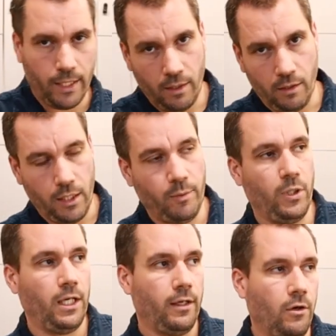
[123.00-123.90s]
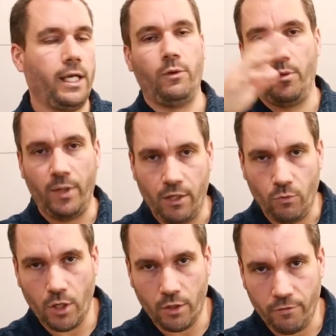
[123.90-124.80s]
and be like, okay, we made
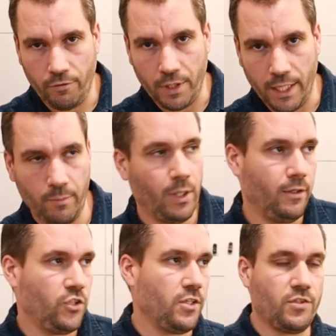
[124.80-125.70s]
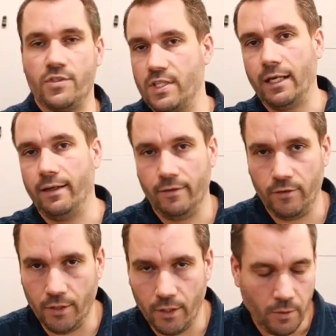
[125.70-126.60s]
a rocker frame and just sell
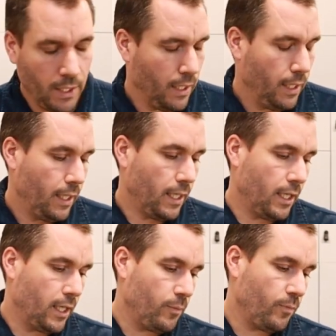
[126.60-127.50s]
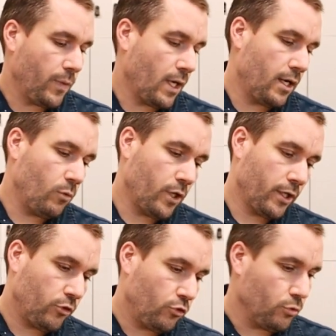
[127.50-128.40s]
it, you know. I
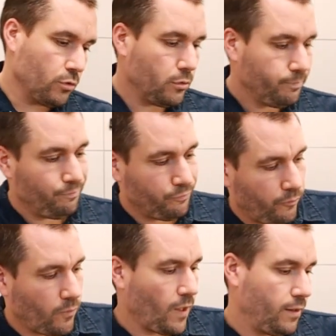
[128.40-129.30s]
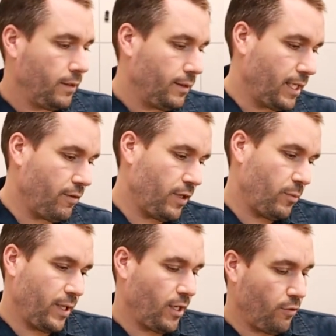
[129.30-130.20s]
wanted to give
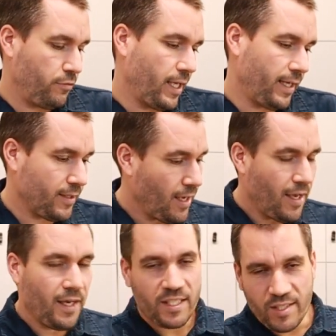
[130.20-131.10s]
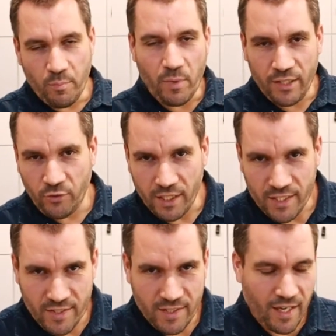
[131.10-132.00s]
it a bit of that
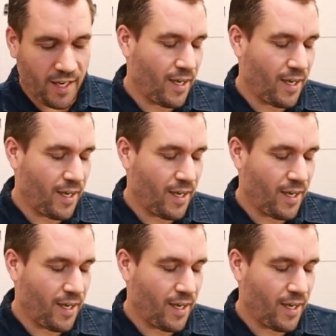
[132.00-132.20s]
Symetrics